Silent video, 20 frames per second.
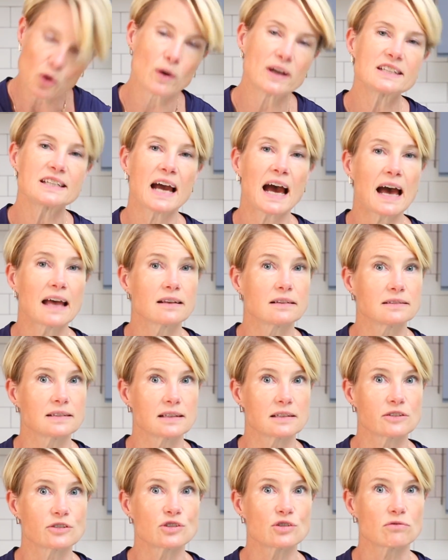going to add a
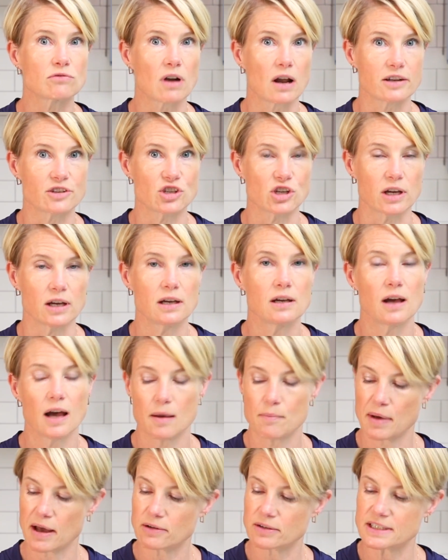little sriracha,
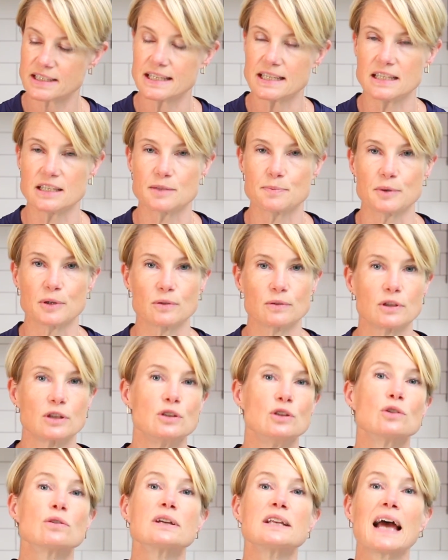about a teaspoon.
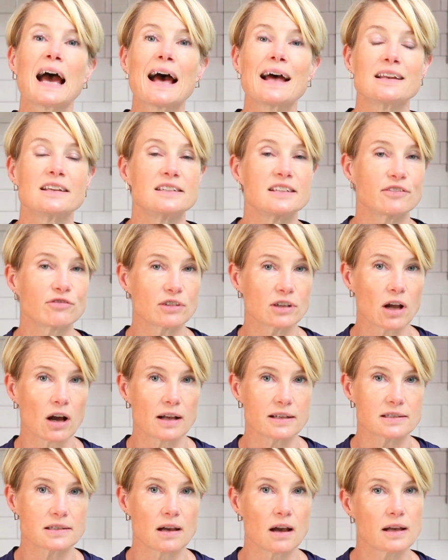You can add a different
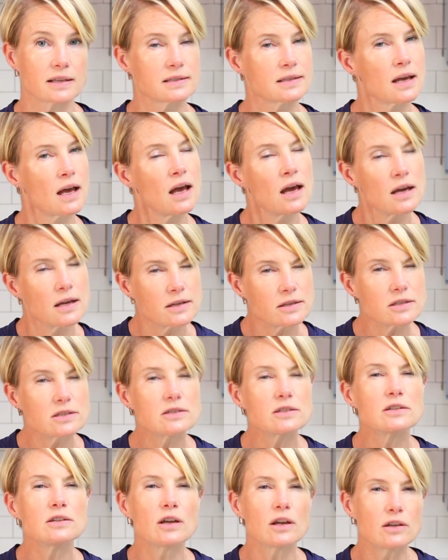hot sauce.
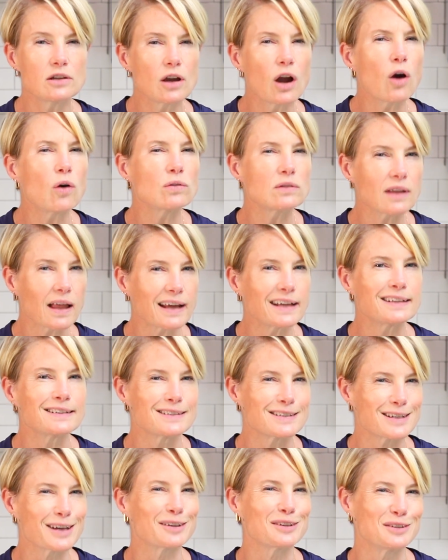Go light
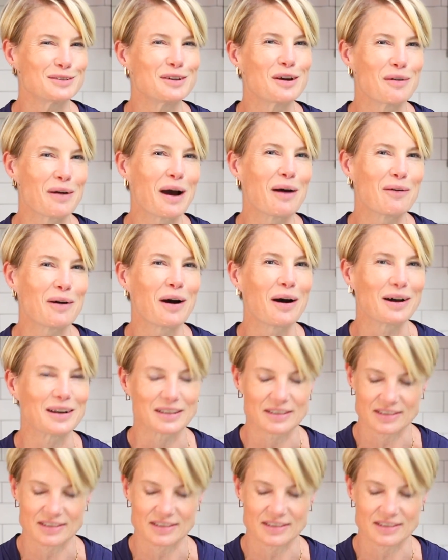until you know how hot